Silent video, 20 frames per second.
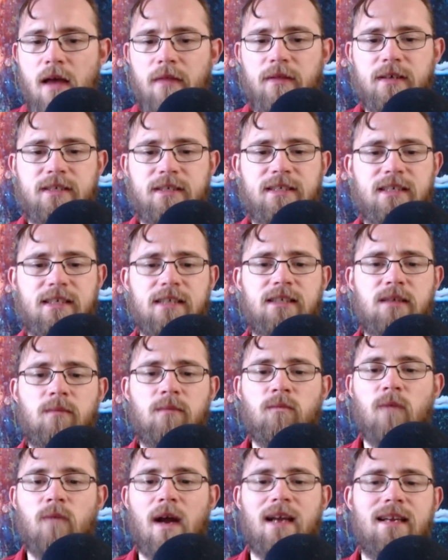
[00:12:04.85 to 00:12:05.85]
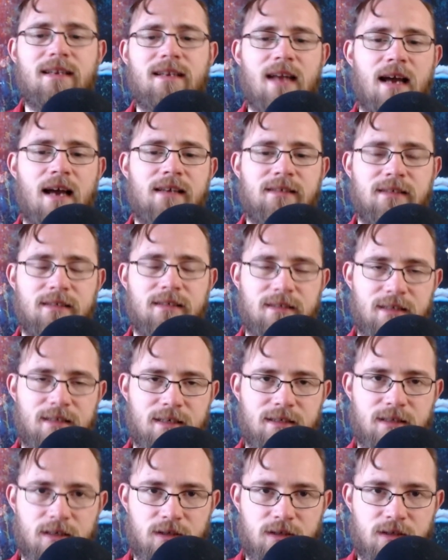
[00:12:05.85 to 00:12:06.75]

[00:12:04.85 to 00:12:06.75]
the system recognizes this